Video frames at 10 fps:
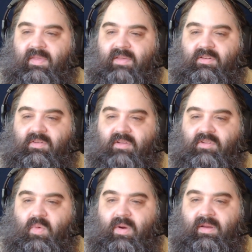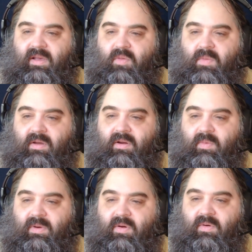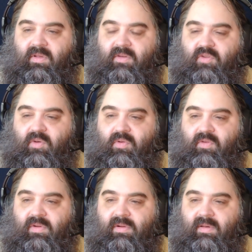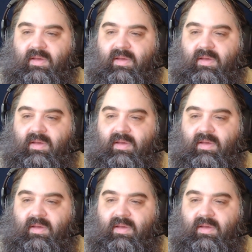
This is also where Killmonger would go to look for approval,